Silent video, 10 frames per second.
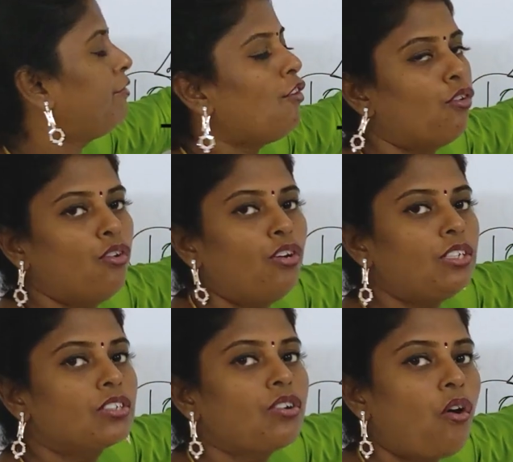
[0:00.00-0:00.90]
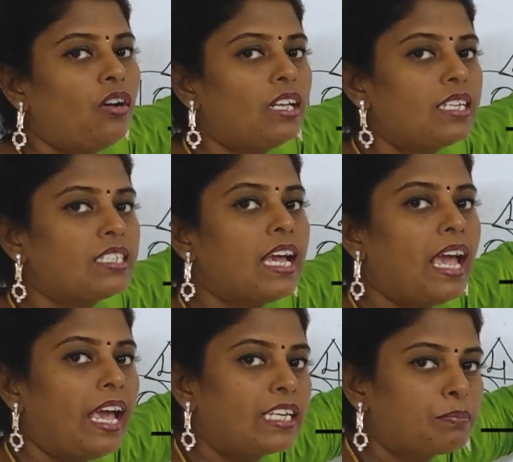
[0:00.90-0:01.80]
4 is called as the
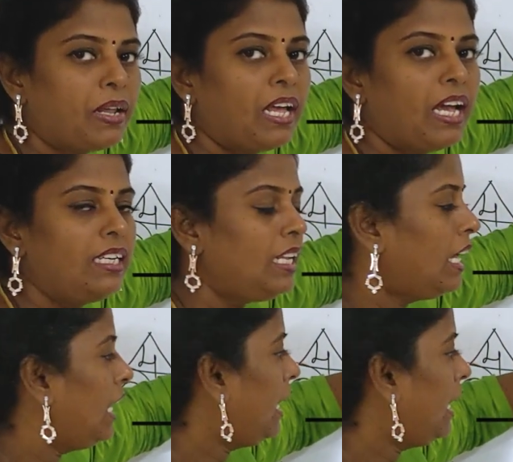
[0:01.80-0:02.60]
exponent,